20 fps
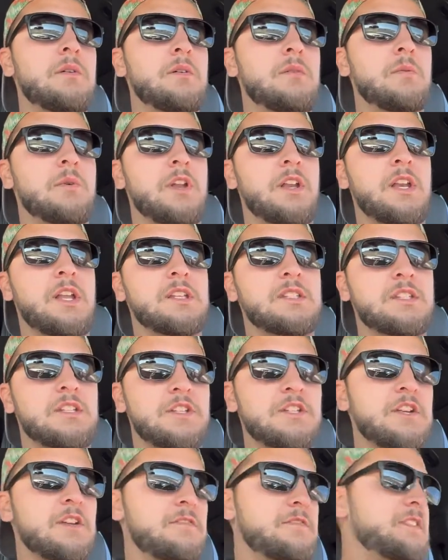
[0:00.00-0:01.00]
When it needs to
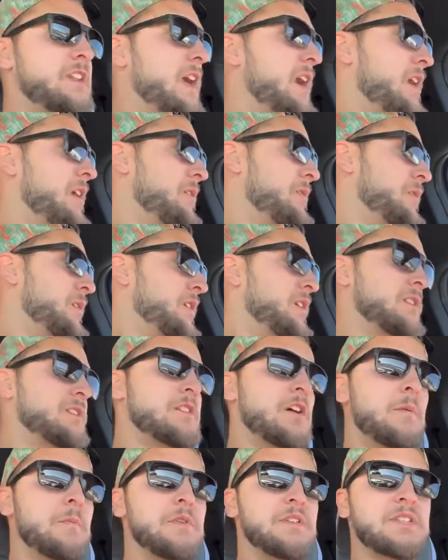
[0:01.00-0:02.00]
shift down, it's
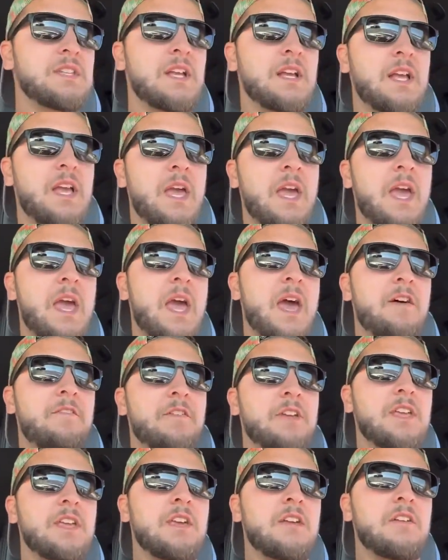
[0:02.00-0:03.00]
almost like a half a
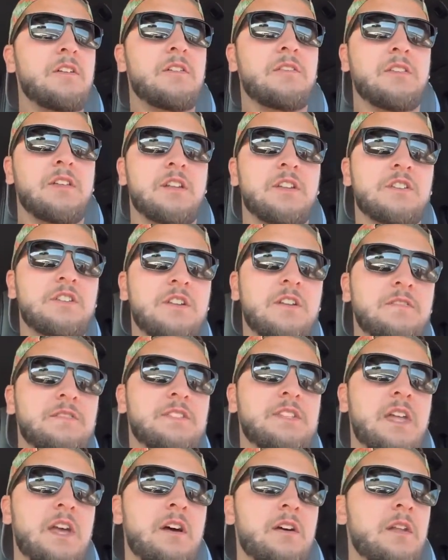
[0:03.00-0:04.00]
gear that it shifts
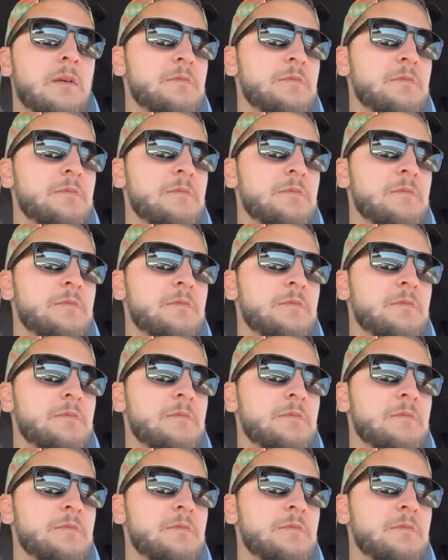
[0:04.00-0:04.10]
down.